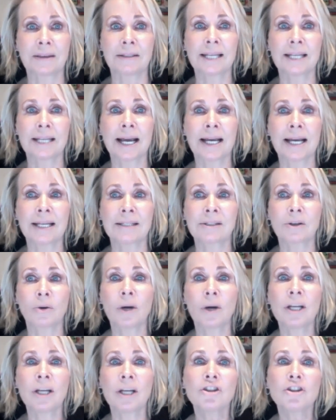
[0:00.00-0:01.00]
To ask
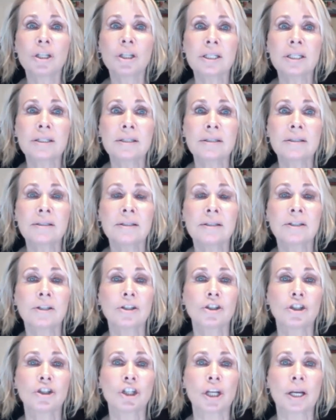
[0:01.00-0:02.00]
questions, to
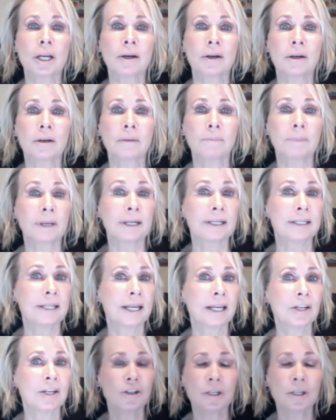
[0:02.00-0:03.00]
share
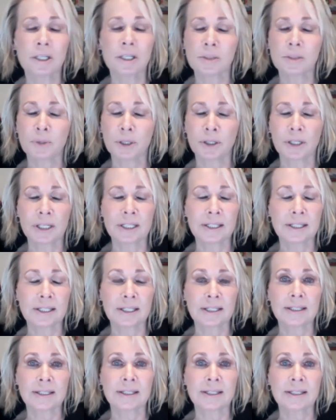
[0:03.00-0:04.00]
meditation
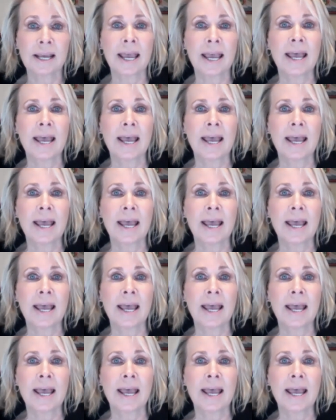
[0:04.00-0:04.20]
experiences,